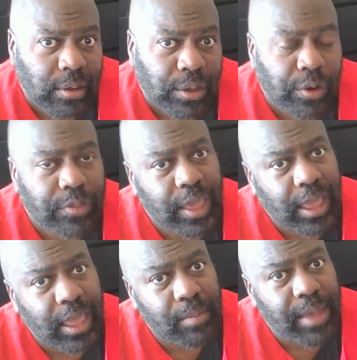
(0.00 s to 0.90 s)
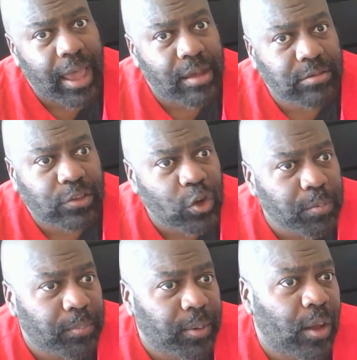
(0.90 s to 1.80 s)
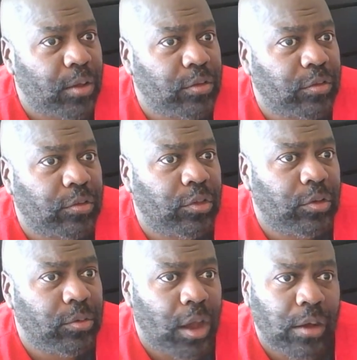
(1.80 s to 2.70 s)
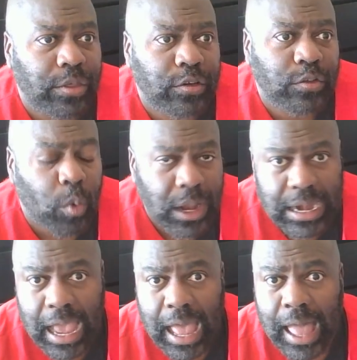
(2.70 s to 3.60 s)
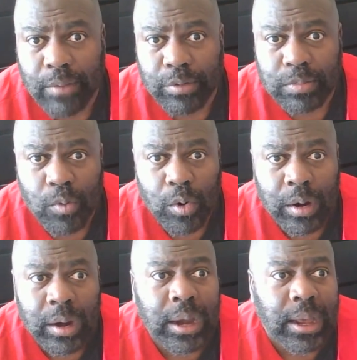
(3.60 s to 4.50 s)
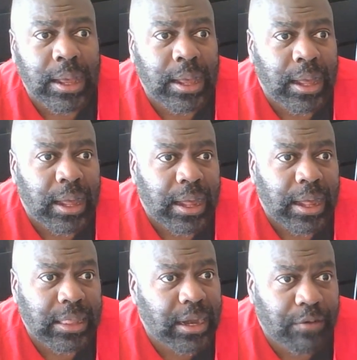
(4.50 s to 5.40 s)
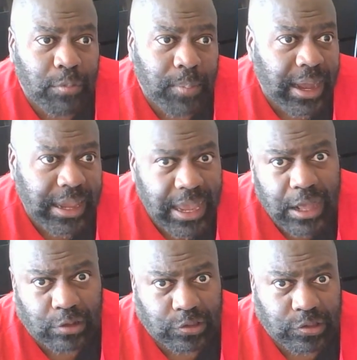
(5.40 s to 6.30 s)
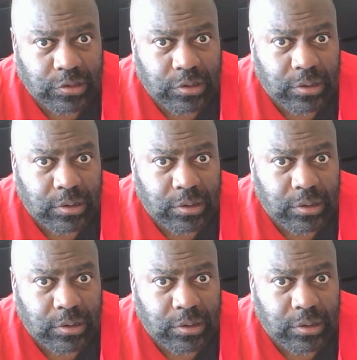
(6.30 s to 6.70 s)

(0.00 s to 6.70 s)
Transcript: You're thinking about Super Bowls, you know there's one guy with more than everybody else.